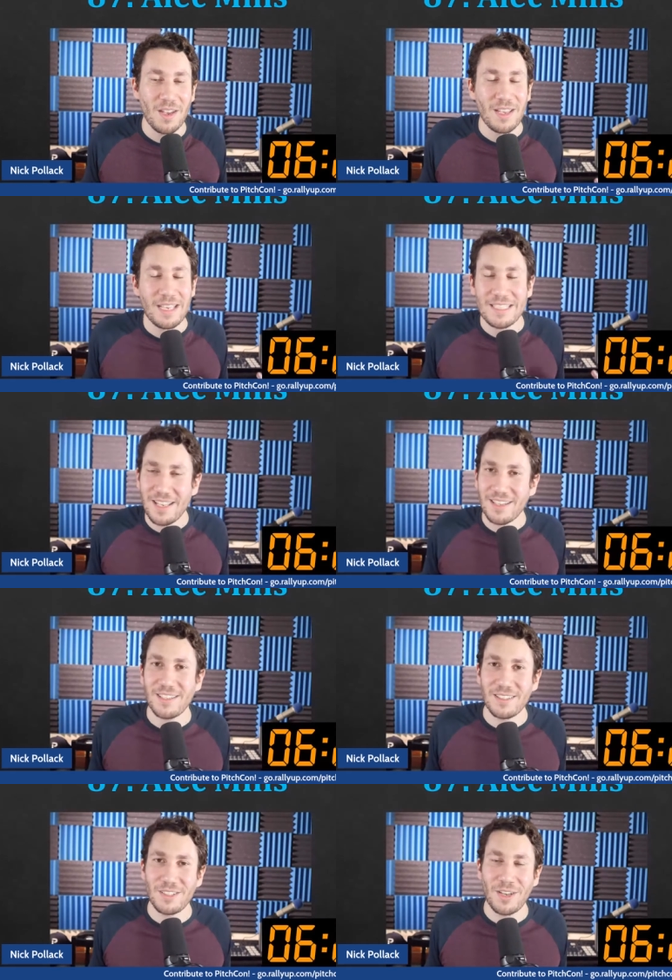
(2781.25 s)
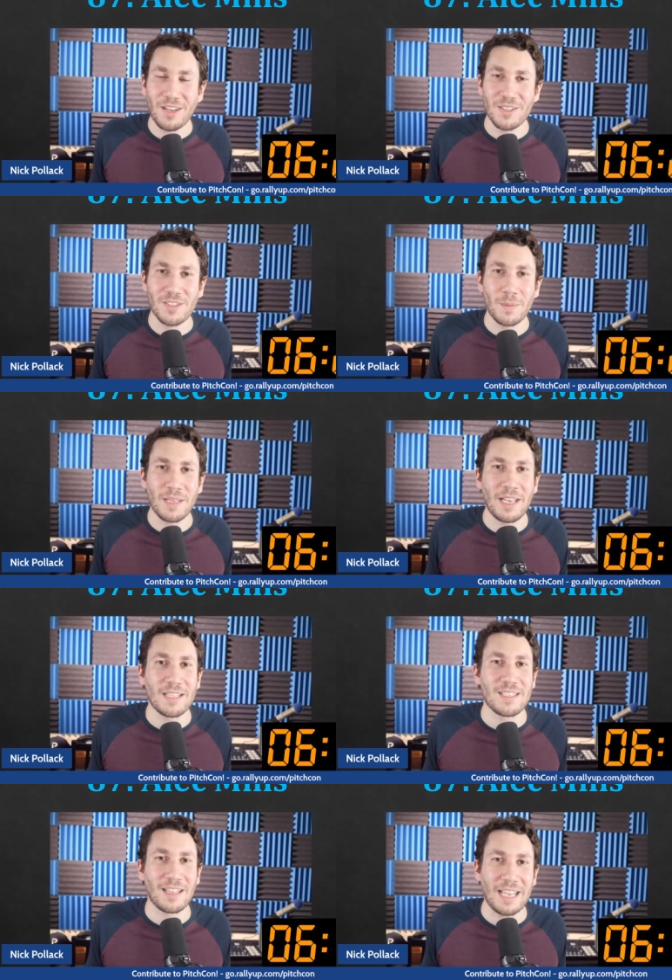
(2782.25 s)
He's not going to, you're not going to start him
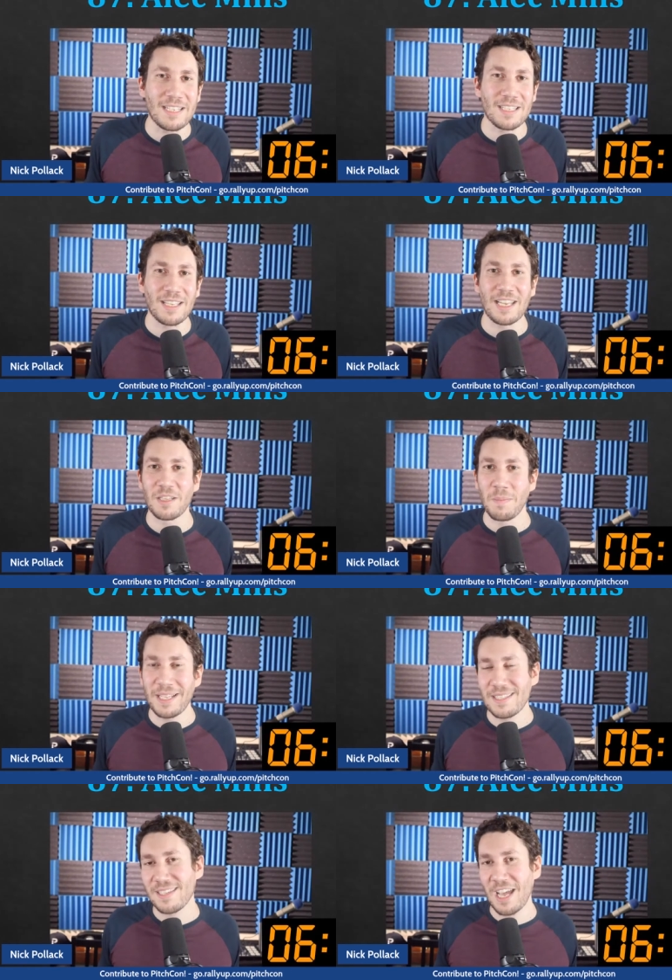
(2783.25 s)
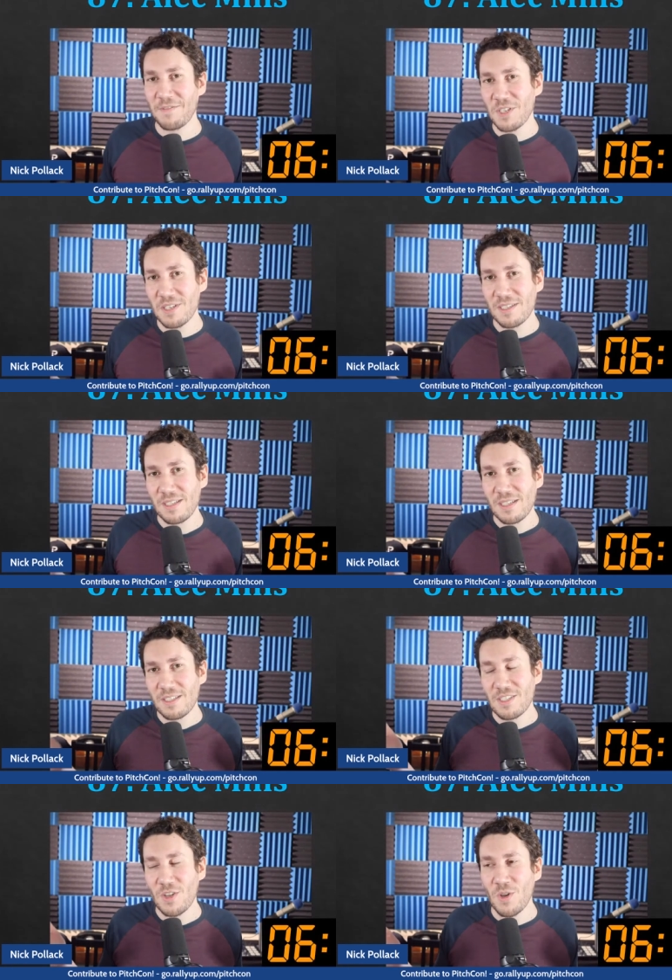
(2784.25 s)
against Atlanta and Mets after.
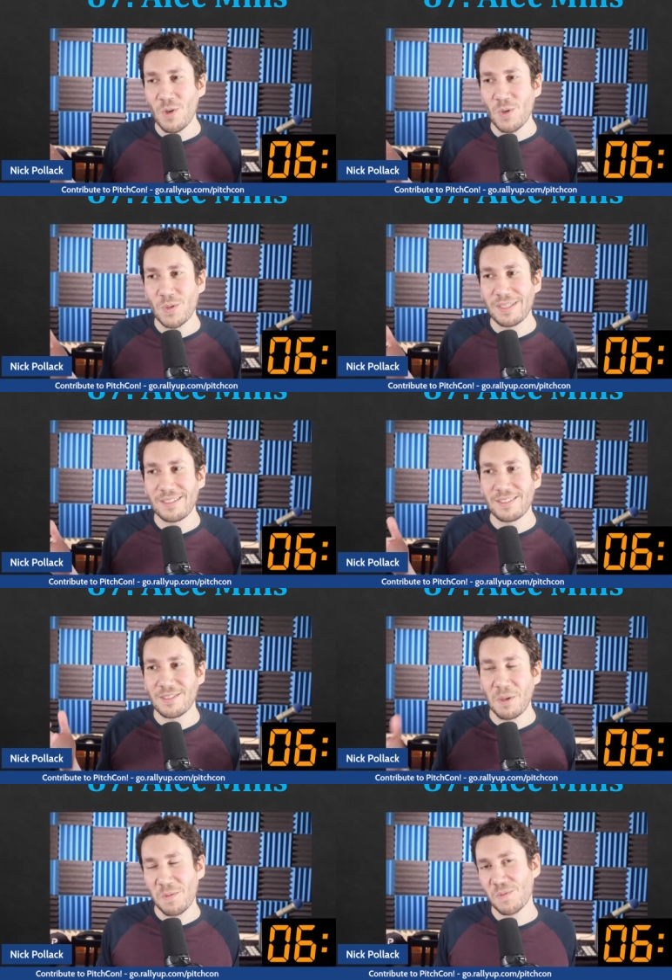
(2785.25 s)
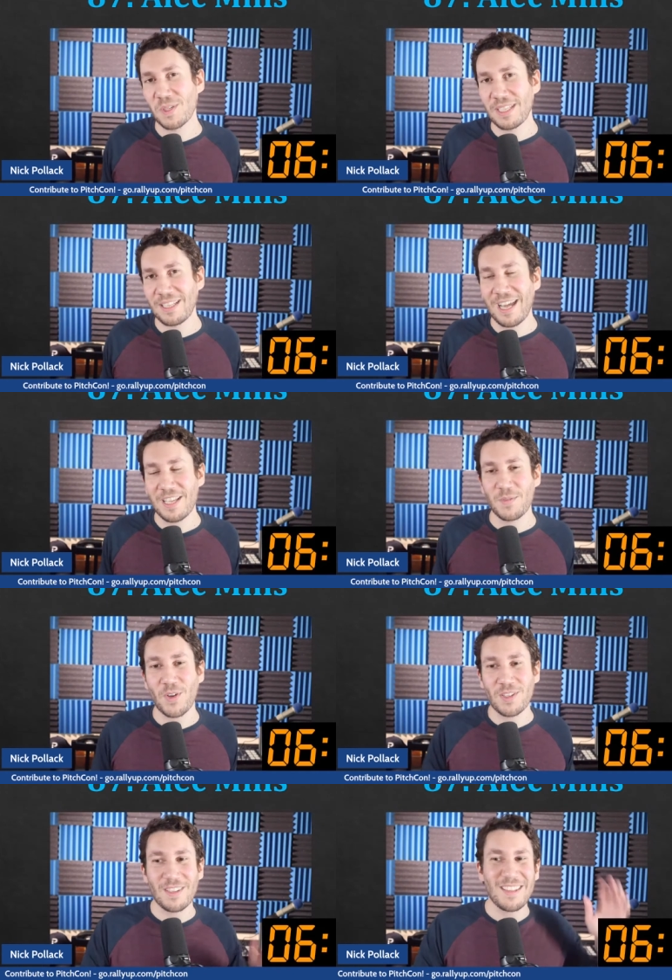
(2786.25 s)
So don't really last
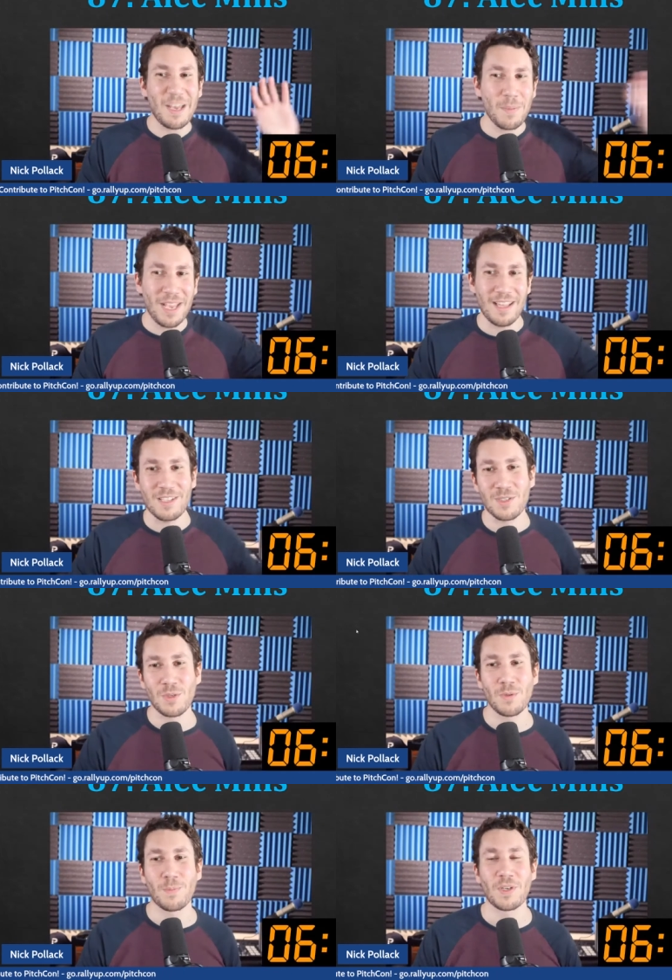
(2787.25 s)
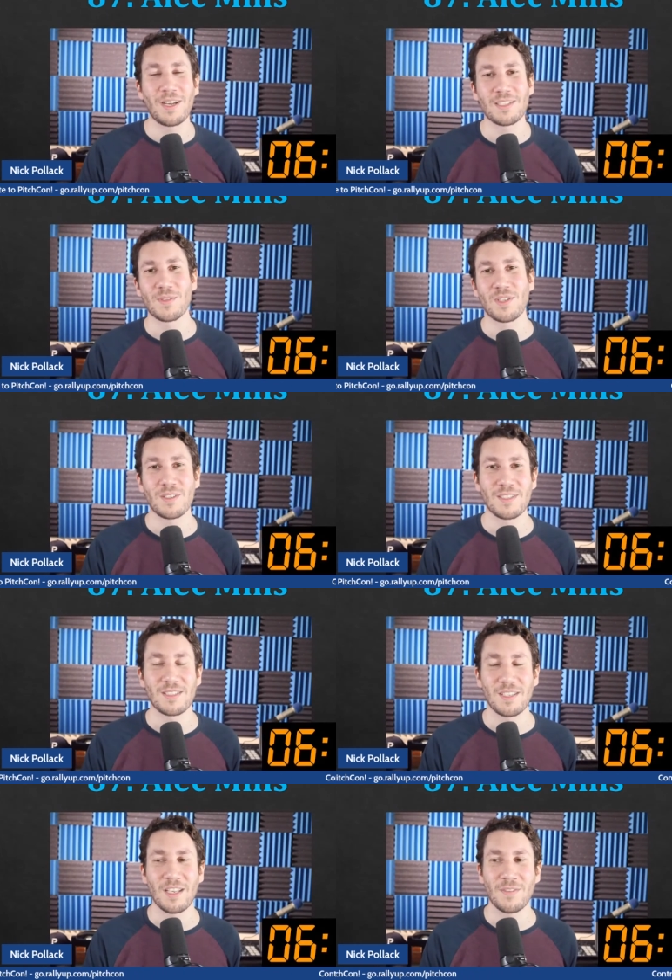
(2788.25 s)
farther than that. But hey, that's two productive starts to
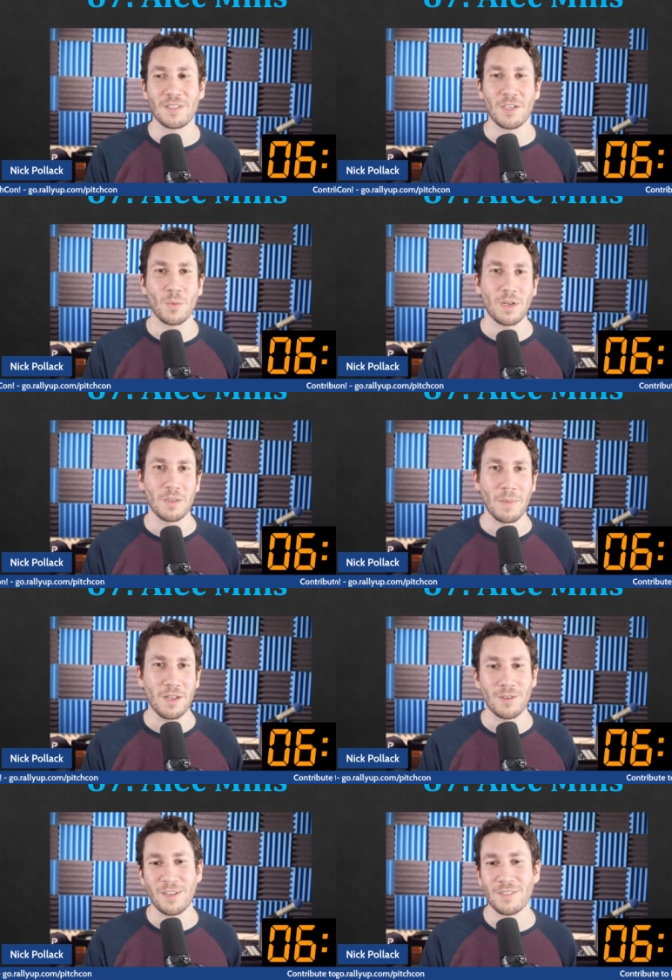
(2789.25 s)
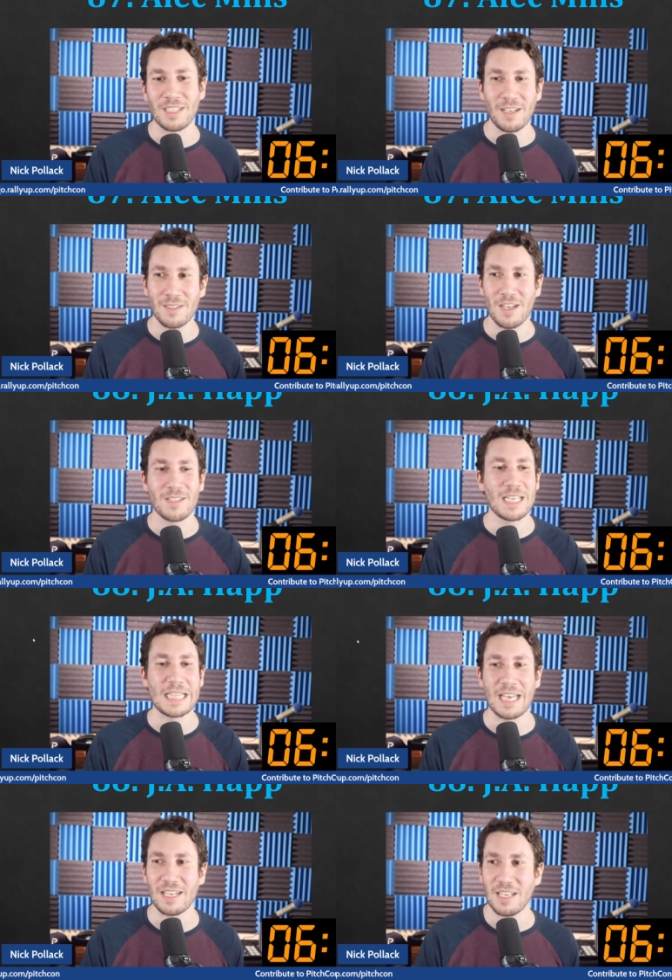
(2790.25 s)
kick off the year while you monitor everything else. I'll take that.